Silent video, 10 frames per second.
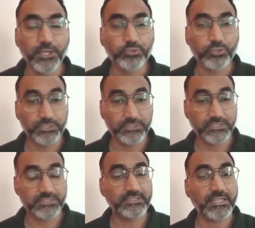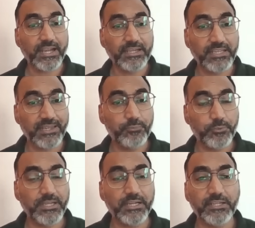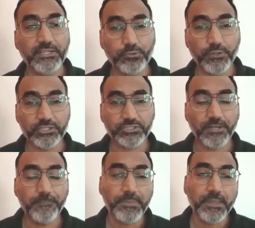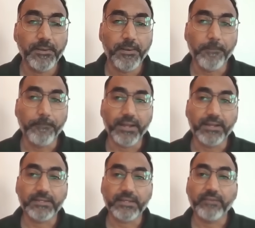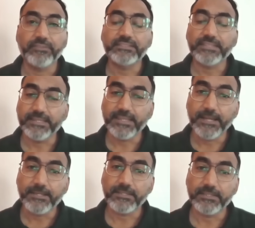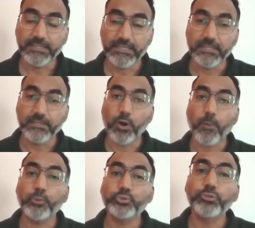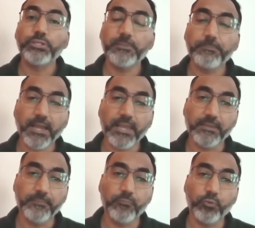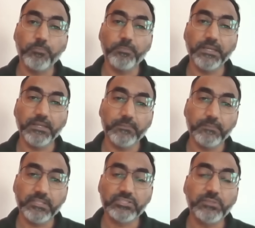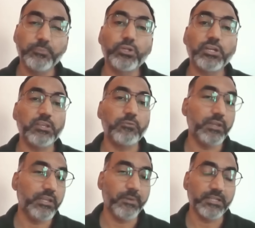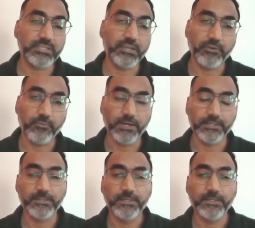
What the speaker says: So this is the right time to be getting into HR. But having said that, the opportunity pie won't be distributed equally amongst everyone.